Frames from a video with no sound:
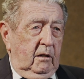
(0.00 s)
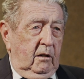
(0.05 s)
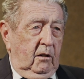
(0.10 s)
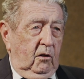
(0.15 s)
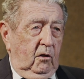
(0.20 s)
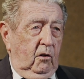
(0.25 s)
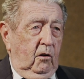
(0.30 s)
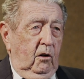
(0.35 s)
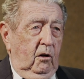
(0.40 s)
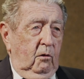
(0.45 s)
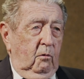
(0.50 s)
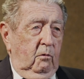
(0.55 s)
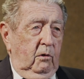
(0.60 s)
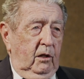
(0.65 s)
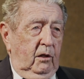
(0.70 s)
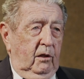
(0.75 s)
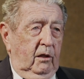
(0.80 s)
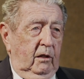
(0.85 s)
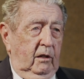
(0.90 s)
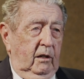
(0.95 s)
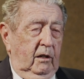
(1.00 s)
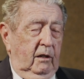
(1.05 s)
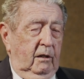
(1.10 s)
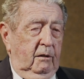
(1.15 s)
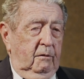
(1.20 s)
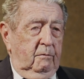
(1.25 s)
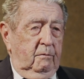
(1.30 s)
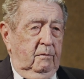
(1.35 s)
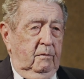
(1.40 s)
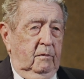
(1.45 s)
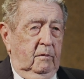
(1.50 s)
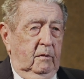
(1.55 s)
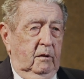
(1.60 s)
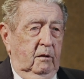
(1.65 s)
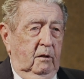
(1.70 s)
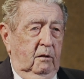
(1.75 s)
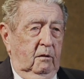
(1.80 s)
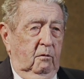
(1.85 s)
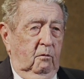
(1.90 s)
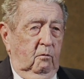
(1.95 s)
along with um,
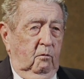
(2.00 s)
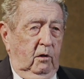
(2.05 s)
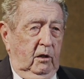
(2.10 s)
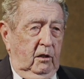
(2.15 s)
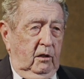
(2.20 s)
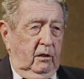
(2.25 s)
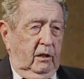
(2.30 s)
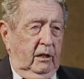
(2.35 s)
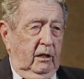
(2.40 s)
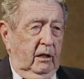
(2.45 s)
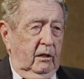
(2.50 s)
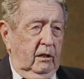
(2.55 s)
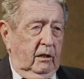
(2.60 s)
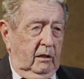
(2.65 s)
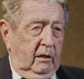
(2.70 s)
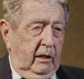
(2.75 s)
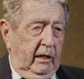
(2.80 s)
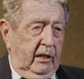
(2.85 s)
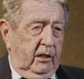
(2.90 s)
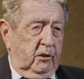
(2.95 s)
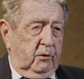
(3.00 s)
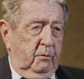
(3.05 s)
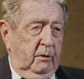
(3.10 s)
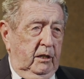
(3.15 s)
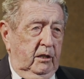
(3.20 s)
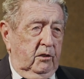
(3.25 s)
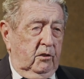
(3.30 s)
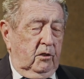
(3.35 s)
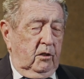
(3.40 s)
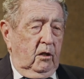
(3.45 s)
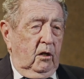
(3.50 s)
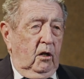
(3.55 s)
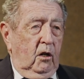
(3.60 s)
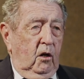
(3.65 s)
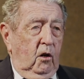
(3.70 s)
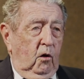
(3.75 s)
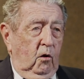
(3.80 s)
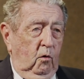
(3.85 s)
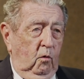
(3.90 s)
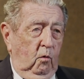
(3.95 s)
uh, one of the other classmates
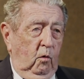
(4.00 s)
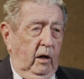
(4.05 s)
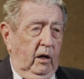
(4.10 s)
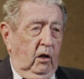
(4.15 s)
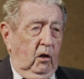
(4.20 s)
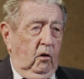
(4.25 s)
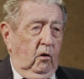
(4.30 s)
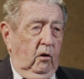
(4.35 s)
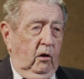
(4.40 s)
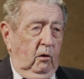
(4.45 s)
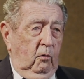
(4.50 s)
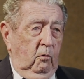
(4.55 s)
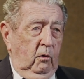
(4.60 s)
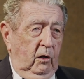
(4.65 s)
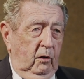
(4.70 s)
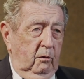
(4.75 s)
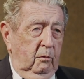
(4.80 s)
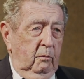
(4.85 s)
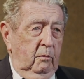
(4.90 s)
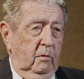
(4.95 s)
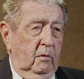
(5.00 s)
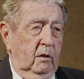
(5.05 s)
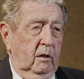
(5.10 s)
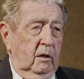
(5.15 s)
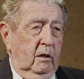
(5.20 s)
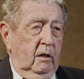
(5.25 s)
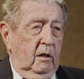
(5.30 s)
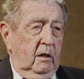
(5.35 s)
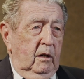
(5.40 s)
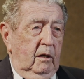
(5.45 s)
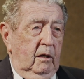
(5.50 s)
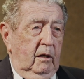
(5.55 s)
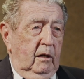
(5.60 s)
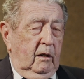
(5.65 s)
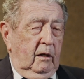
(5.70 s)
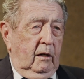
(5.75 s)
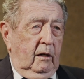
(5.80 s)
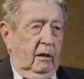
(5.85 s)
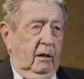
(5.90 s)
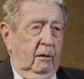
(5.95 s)
who went along with them.
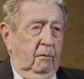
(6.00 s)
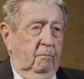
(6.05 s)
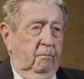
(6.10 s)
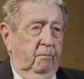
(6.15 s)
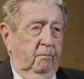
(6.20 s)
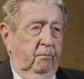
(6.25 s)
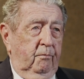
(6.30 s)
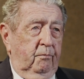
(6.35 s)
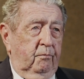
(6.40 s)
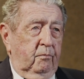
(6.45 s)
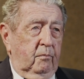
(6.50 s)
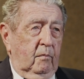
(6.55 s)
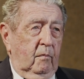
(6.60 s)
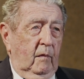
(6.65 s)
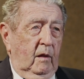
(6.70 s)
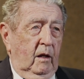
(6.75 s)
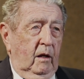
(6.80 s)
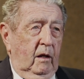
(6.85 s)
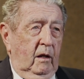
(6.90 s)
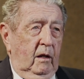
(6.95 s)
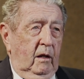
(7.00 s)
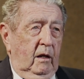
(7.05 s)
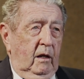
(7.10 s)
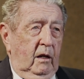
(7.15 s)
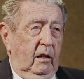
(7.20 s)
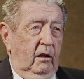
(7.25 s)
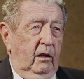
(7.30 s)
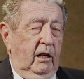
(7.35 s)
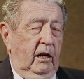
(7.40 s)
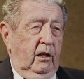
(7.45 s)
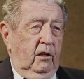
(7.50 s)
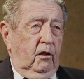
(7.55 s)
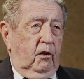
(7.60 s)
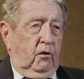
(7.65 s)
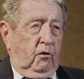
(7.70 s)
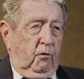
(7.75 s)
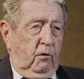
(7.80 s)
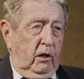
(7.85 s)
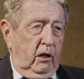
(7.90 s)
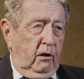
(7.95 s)
Um, then
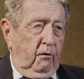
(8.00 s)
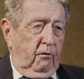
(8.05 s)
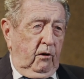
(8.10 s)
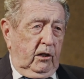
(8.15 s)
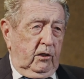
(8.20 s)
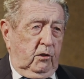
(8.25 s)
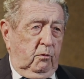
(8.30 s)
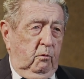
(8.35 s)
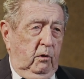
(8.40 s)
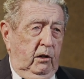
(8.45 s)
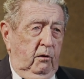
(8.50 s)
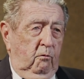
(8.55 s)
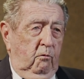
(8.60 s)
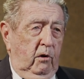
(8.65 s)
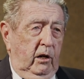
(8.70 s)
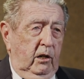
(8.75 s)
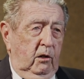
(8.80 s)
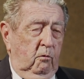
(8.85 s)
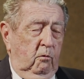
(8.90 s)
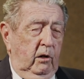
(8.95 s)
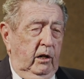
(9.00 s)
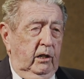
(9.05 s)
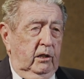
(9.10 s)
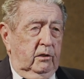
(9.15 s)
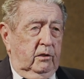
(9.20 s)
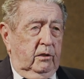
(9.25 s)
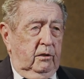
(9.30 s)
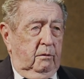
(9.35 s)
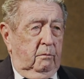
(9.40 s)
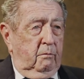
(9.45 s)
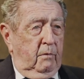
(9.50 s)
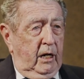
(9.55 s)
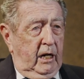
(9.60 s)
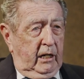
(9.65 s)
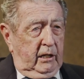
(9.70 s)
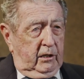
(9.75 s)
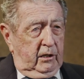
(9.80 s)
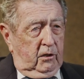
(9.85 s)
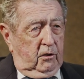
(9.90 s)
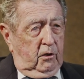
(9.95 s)
three of us went right away to
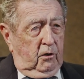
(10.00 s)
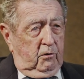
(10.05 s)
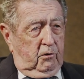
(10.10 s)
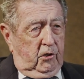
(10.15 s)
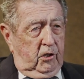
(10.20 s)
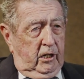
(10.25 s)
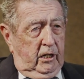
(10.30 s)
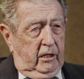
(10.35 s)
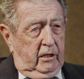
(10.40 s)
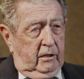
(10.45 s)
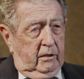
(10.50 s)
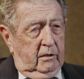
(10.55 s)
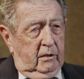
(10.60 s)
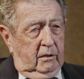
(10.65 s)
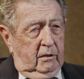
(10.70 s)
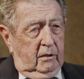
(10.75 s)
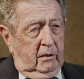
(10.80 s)
MAG Indochina,